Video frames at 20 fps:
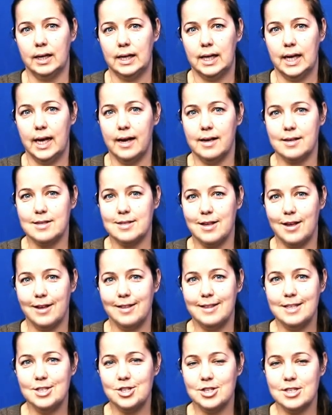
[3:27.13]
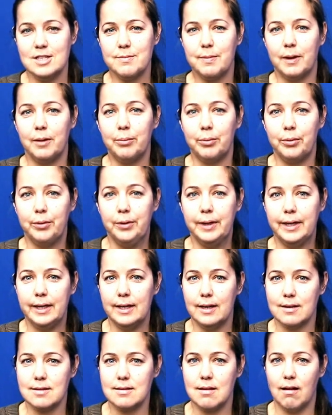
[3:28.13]
Okay, so this year's been pretty
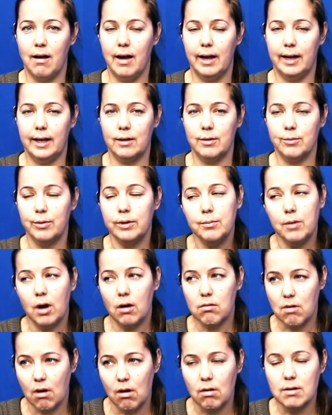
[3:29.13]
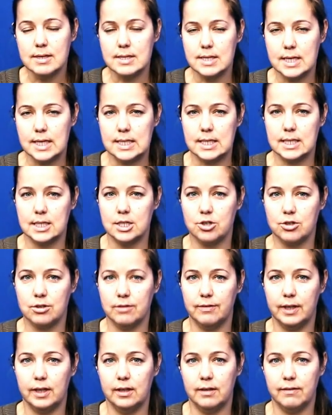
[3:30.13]
exciting. In my role as head teacher
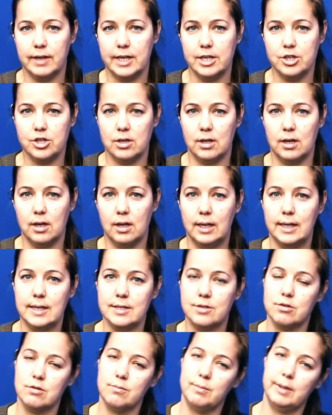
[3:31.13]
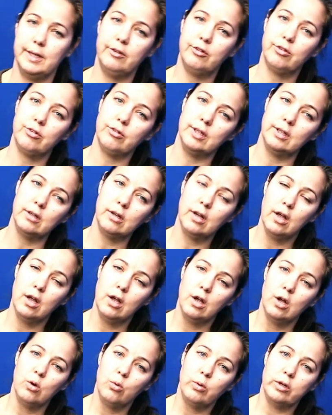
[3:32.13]
of innovation and classroom mentoring,
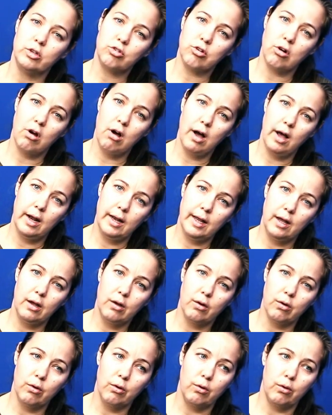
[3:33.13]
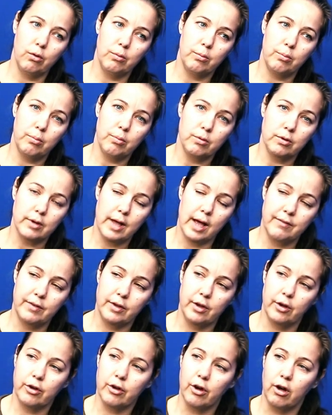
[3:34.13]
we're trialling or
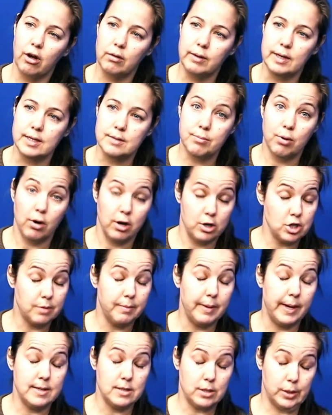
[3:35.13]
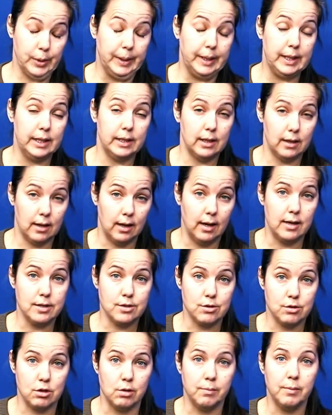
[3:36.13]
having a go at project-based learning in the
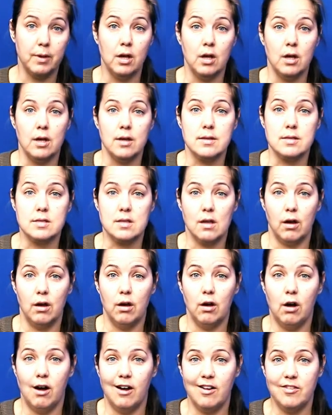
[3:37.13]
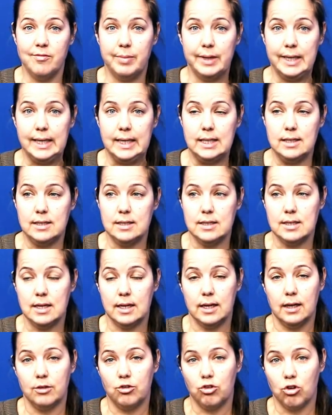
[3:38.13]
classroom. So I've been
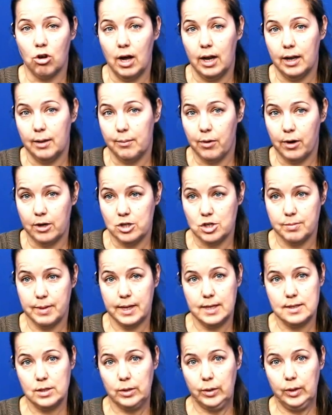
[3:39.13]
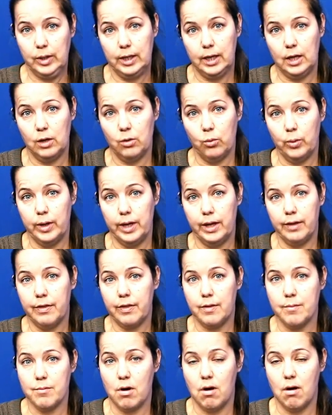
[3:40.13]
uh, trialling project-based learning
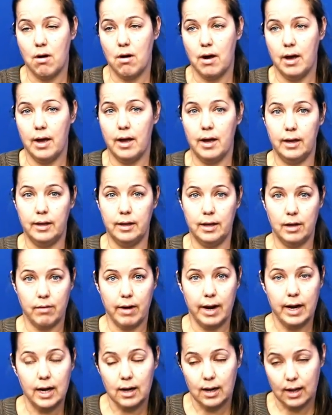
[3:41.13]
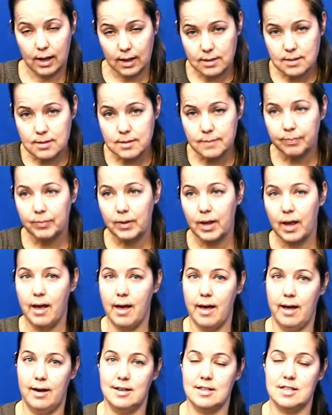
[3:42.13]
with my Year 8 class
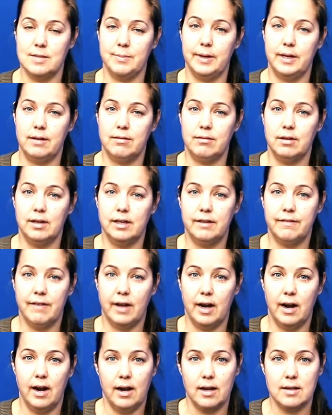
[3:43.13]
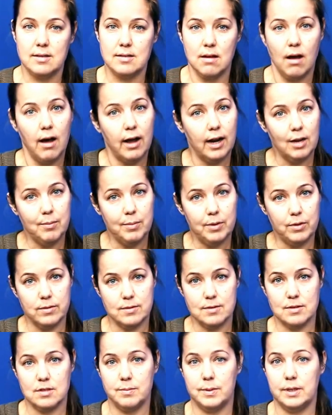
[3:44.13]
and it's been really fun and exciting
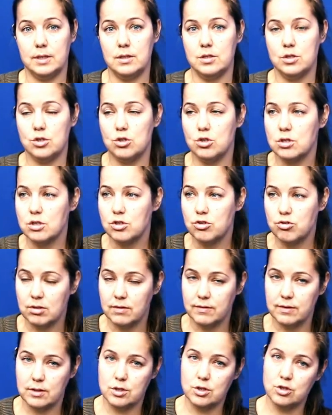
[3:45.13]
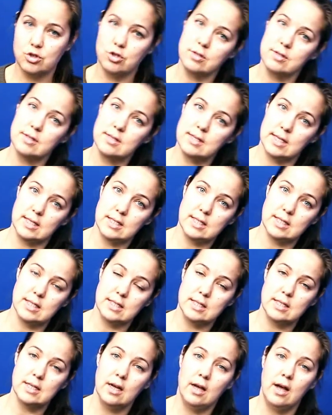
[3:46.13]
because it's been student driven, student
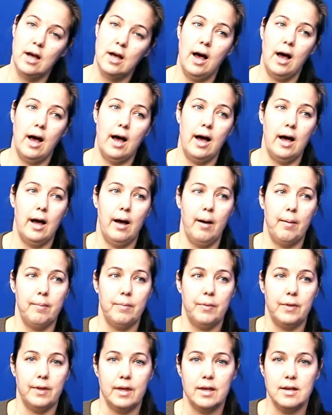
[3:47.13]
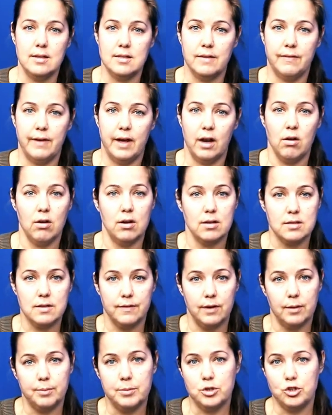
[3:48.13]
centred. Um, the kids have had lots
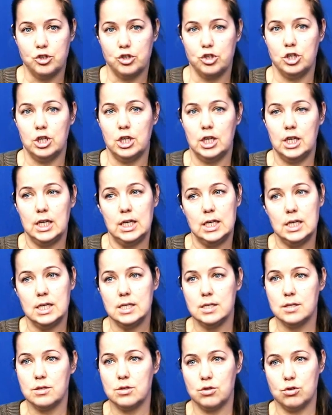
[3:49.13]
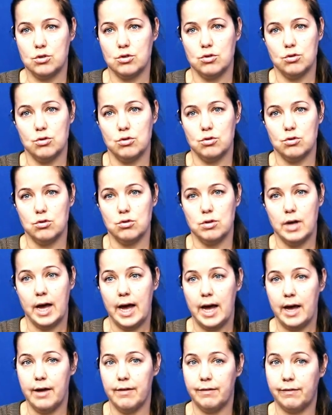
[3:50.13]
of opportunities to
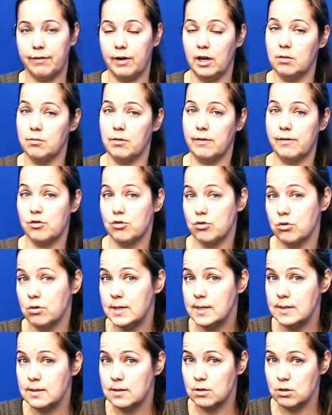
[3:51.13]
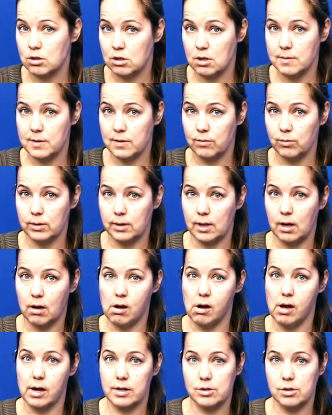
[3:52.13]
have freedom of choice in terms of what they
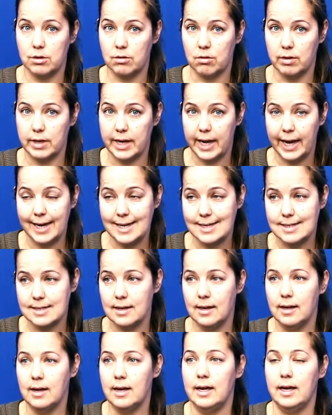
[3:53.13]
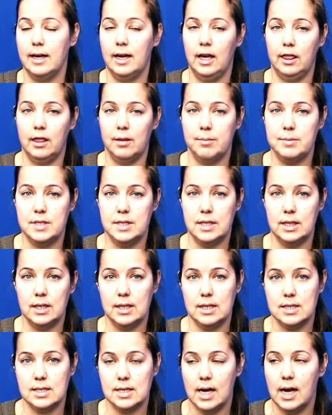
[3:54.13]
would like to create in the
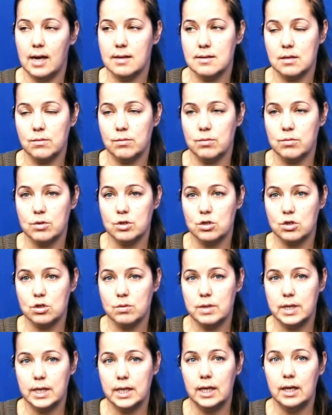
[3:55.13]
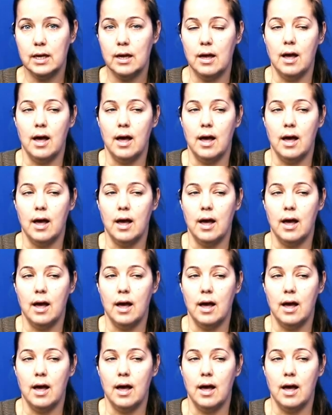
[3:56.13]
particular task that we're doing.